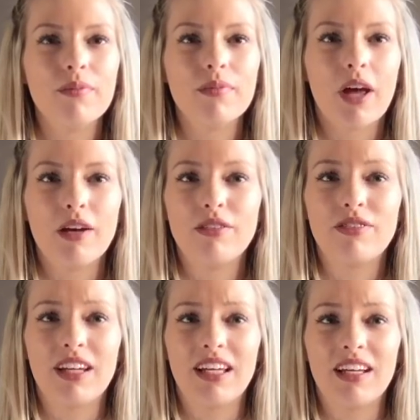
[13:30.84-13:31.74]

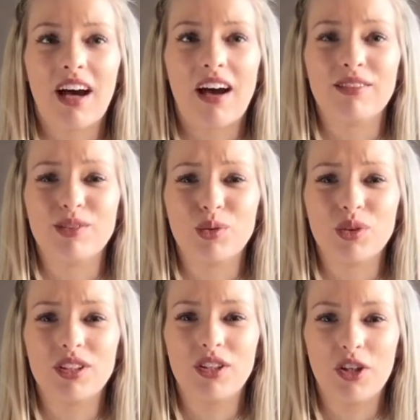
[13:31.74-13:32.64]
Hopefully I haven't
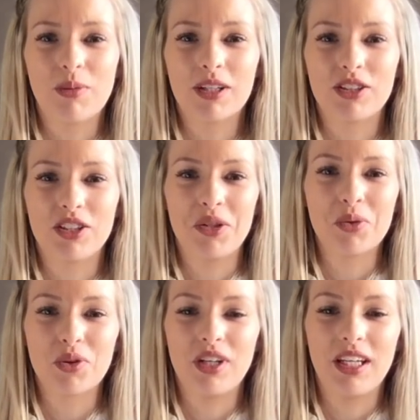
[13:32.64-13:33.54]
talked too much that you
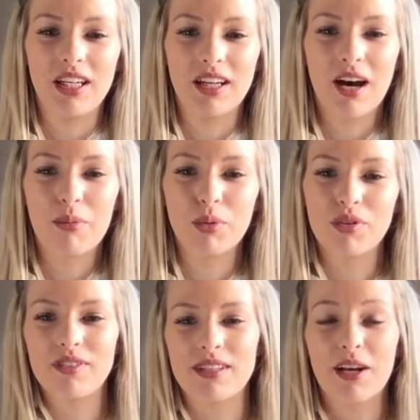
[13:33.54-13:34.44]
already are bored of
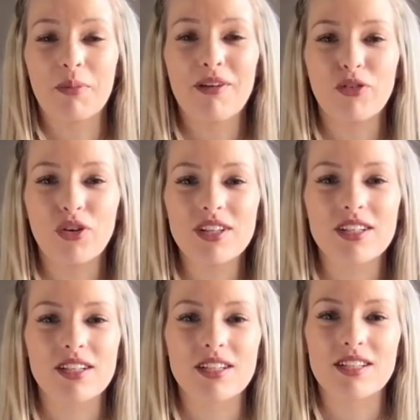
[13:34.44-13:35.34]
the sound of my voice,
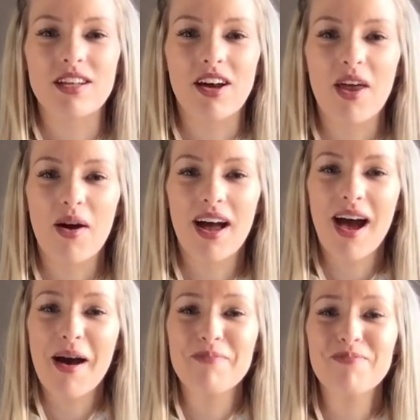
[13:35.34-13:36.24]
because I know I
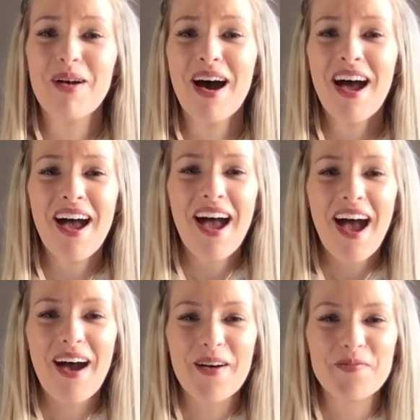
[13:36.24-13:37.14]

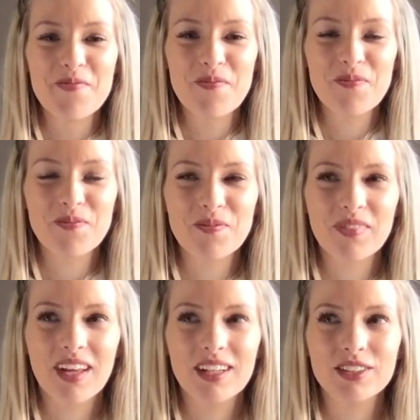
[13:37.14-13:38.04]
am.
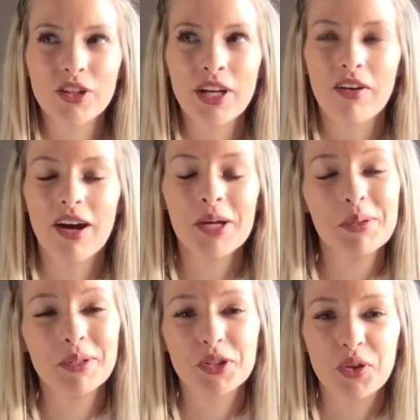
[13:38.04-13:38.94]
So yeah, I hope you
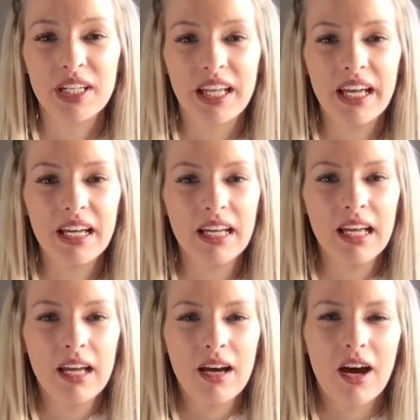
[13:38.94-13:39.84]
enjoyed it.
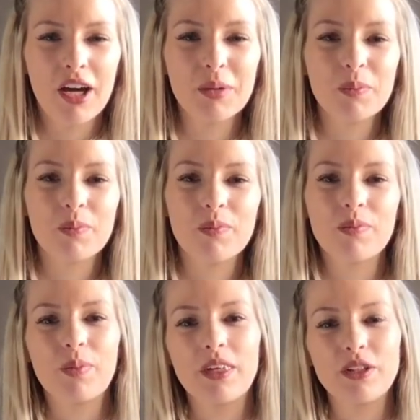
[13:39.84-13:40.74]
I hope
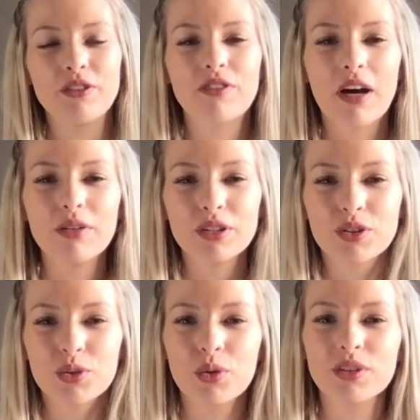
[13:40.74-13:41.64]
you found it
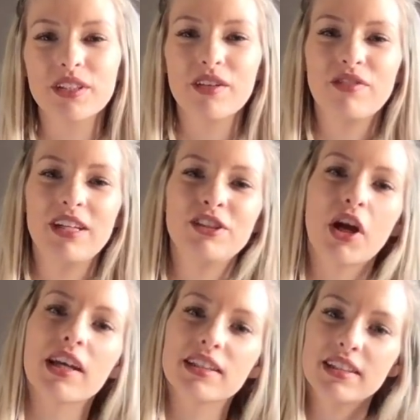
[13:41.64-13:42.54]
sort of
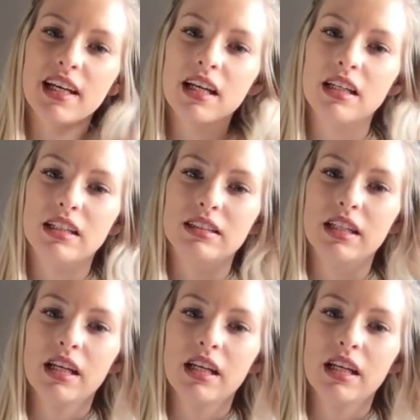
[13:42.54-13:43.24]
interesting, and